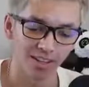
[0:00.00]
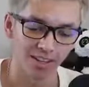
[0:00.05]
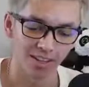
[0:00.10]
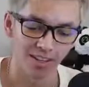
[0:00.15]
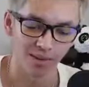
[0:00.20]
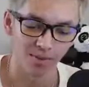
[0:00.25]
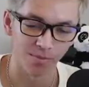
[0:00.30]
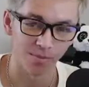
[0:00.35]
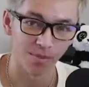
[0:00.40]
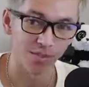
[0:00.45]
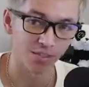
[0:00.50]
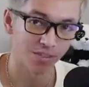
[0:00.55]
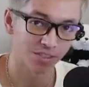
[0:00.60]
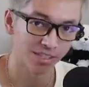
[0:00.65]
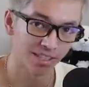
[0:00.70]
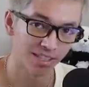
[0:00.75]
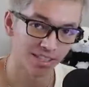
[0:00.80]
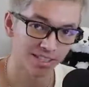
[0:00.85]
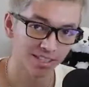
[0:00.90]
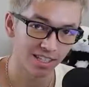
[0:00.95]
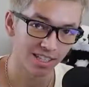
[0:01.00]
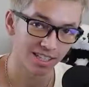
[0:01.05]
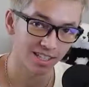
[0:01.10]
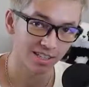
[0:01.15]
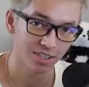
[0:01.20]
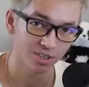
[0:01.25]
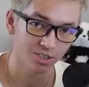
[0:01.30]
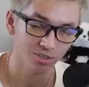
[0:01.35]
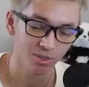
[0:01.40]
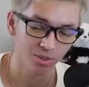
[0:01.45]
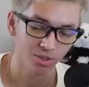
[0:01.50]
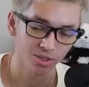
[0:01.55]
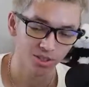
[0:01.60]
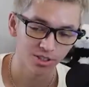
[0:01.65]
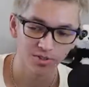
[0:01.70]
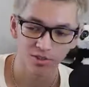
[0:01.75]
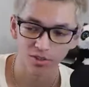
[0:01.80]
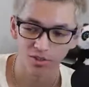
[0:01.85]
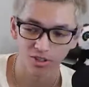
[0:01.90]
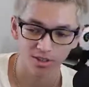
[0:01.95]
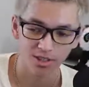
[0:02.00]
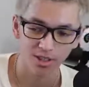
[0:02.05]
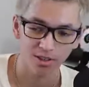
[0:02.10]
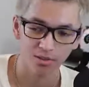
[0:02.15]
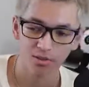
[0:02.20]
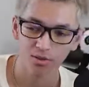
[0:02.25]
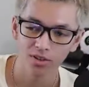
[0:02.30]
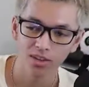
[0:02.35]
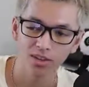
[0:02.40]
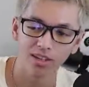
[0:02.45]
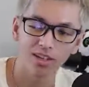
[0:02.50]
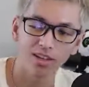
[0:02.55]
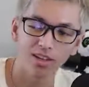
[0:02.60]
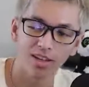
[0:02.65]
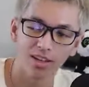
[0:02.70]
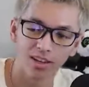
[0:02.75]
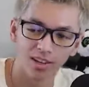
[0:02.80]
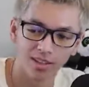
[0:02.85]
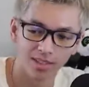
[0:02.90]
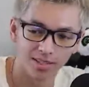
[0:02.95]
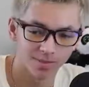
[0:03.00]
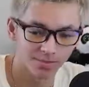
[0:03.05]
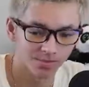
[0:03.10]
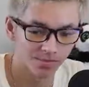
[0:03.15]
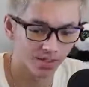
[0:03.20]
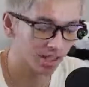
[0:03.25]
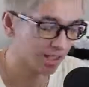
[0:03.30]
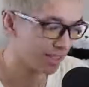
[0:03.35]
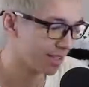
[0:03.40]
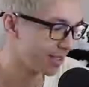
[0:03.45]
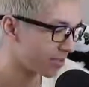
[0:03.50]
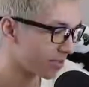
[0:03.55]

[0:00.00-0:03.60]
There's links in the description for stuff. And